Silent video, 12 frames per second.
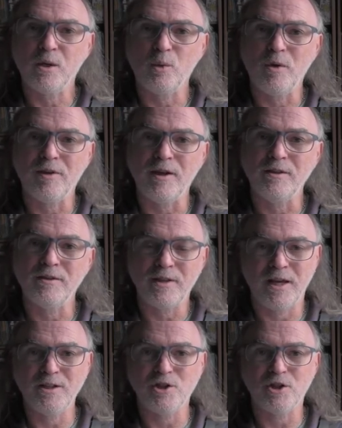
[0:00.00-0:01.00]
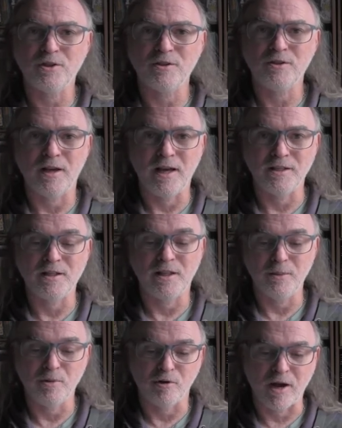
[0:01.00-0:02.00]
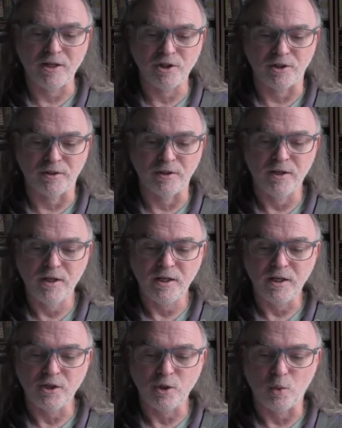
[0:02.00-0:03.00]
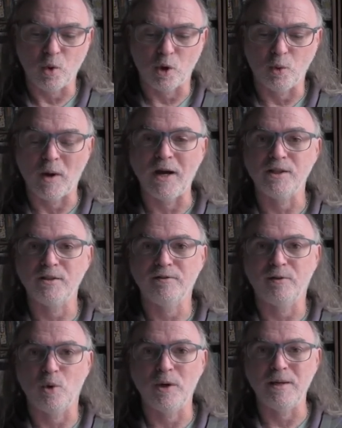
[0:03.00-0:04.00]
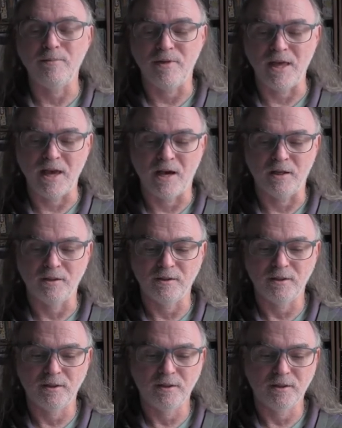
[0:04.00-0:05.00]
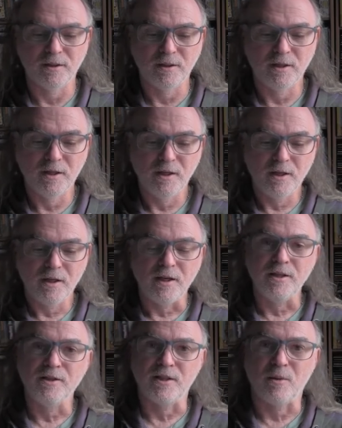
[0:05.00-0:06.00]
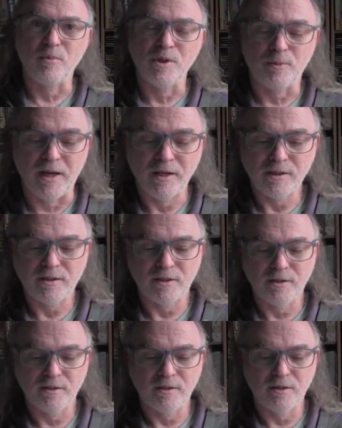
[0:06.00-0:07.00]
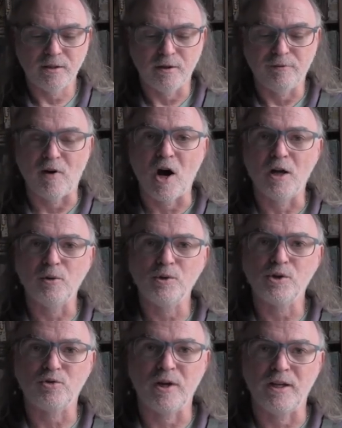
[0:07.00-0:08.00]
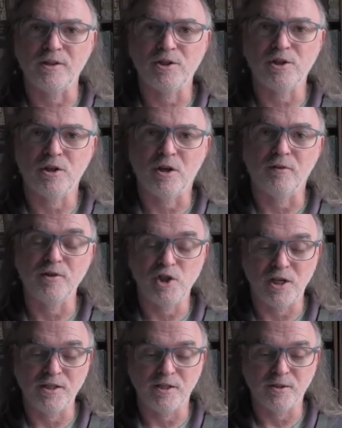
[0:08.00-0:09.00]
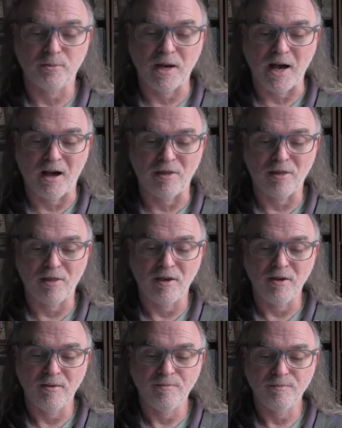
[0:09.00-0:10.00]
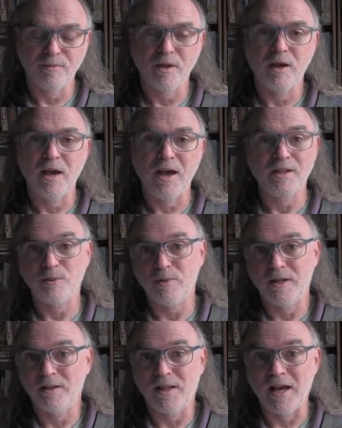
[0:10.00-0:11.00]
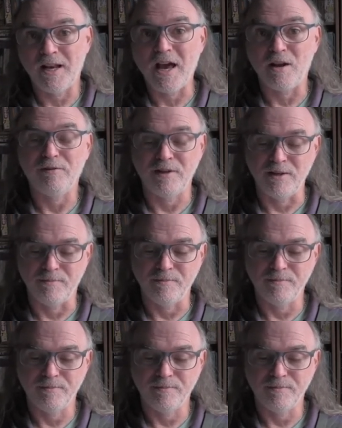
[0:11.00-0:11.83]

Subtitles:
with intention and deliberation into what waits for him there. In some respects, the final stretch of Jesus' path has been laid out for him.